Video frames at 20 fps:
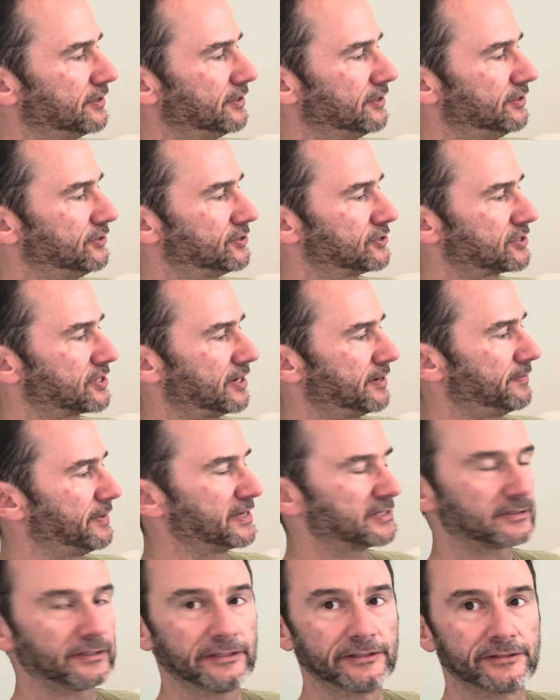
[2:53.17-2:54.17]
and just going to
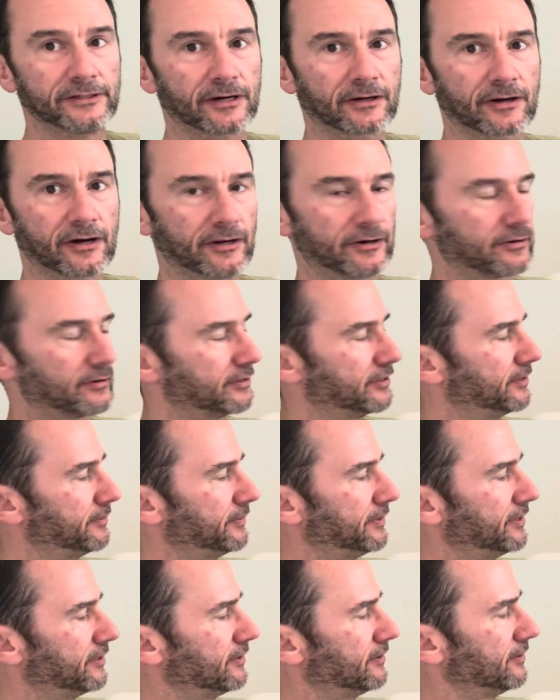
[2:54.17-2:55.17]
basically duck under them
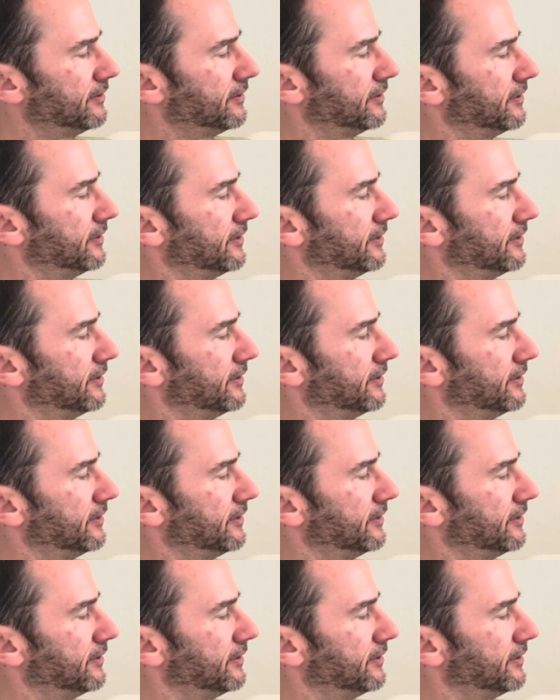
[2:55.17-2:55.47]
here